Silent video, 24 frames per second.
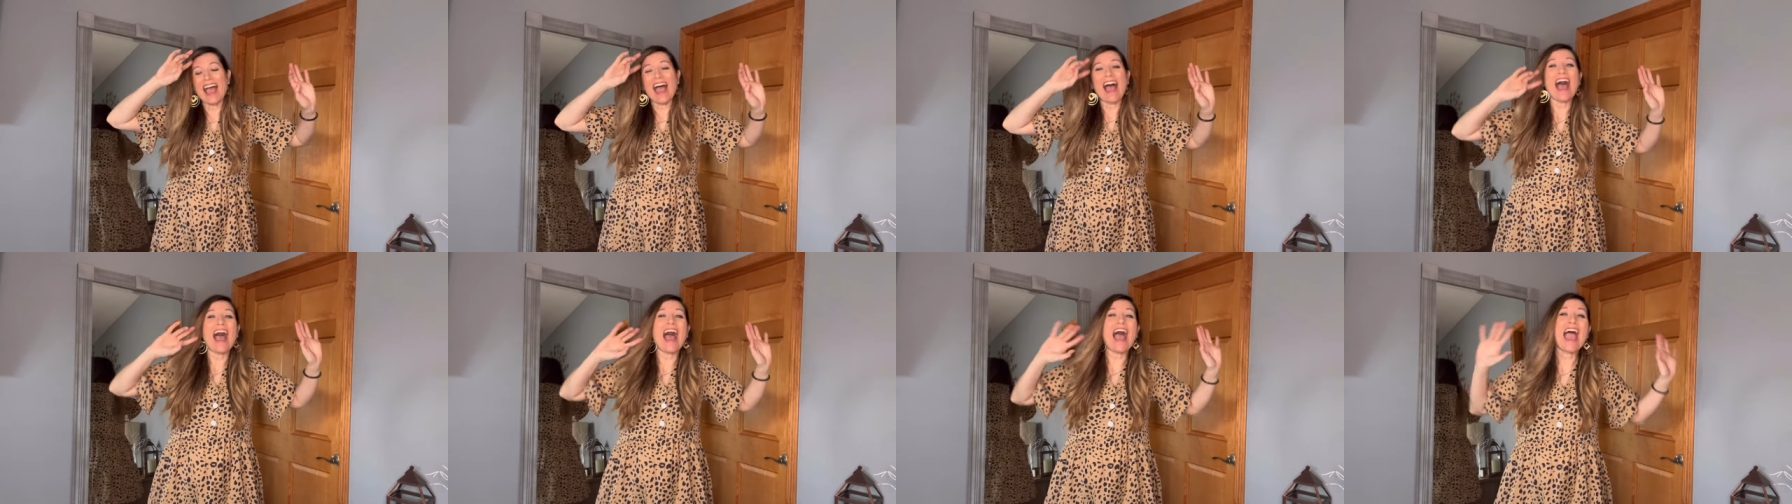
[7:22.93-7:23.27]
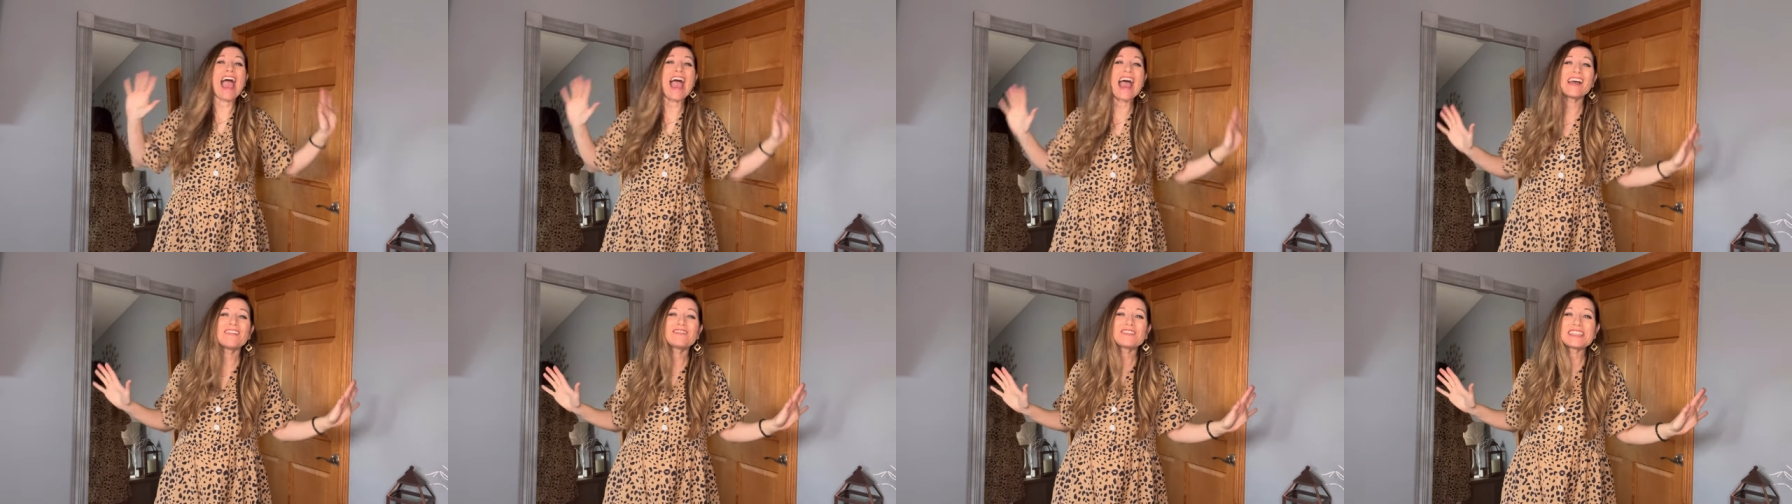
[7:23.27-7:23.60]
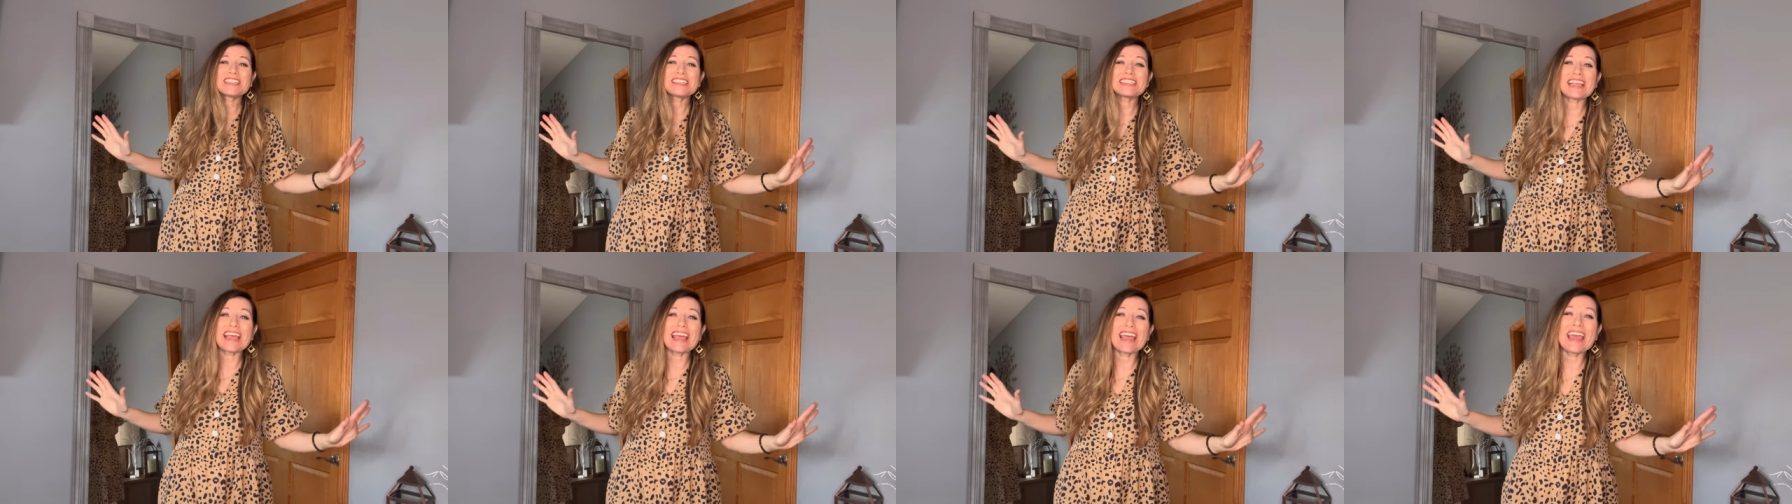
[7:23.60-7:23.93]
I have
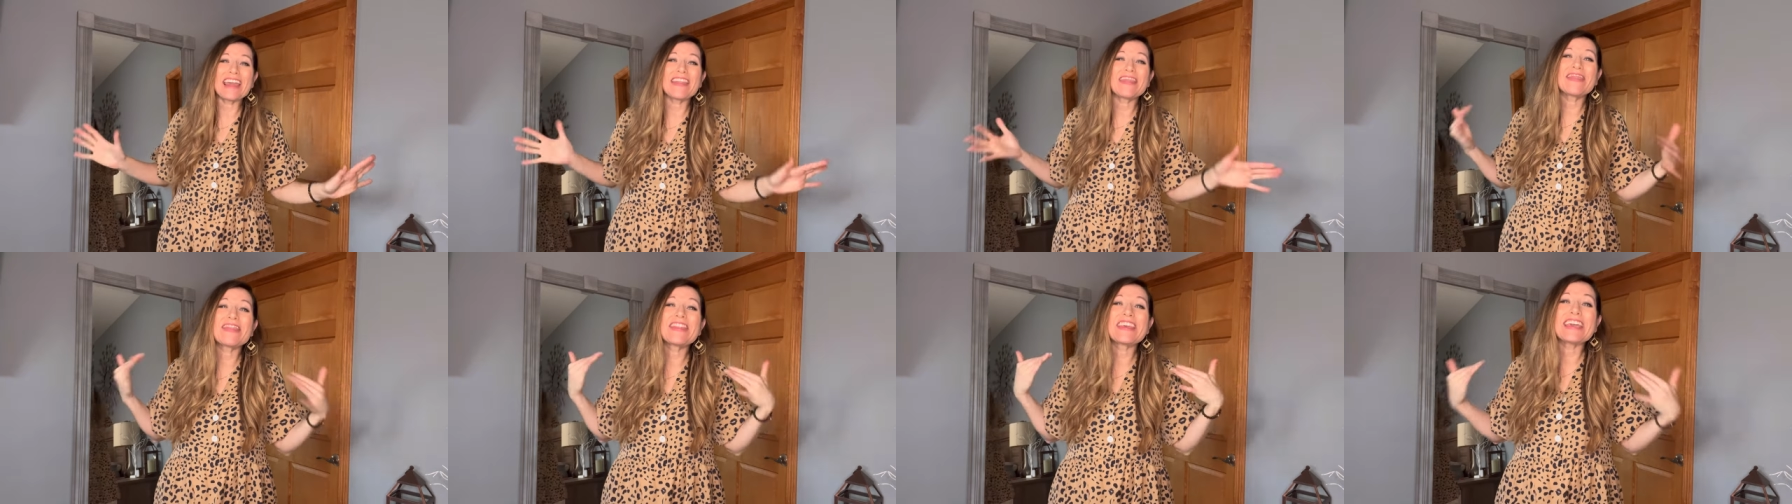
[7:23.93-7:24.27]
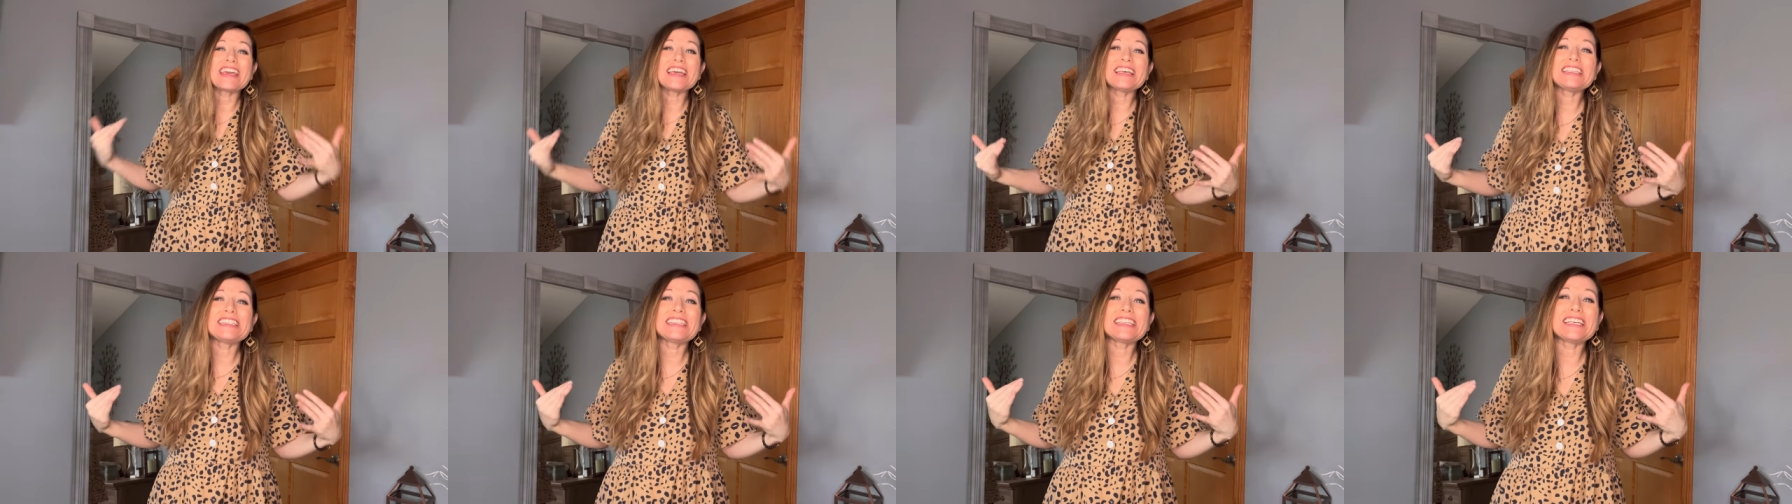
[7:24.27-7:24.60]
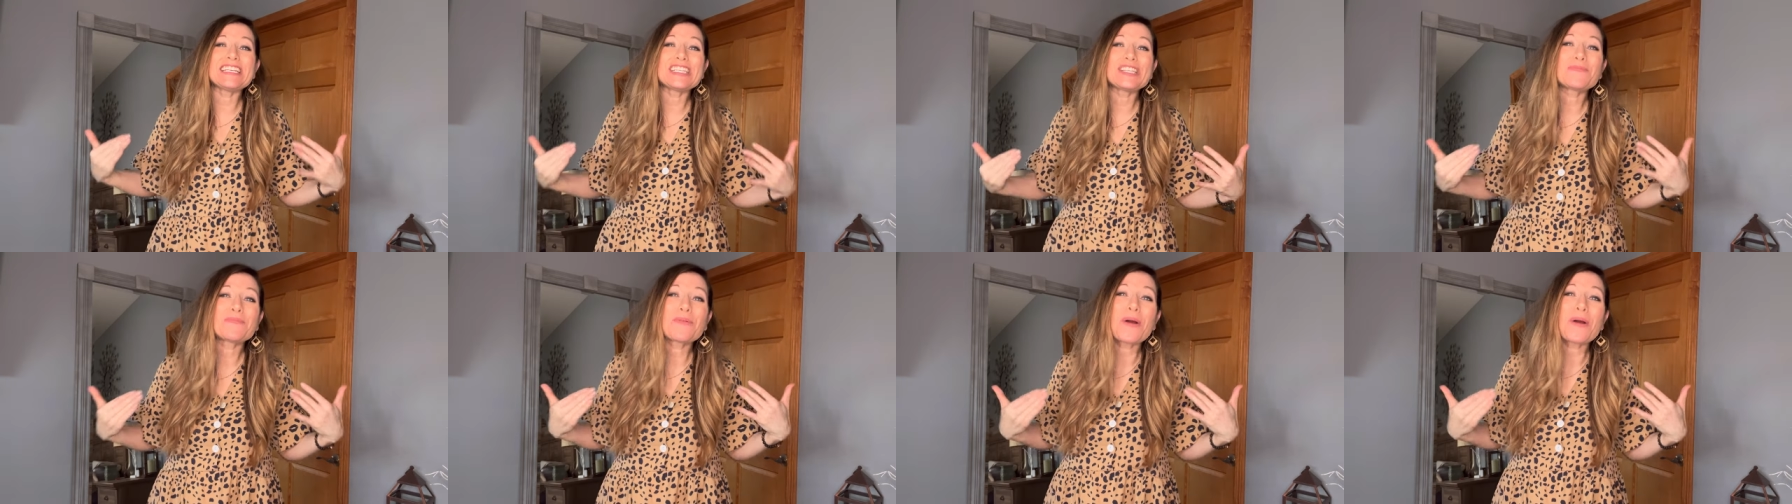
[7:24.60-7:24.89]
to say, this is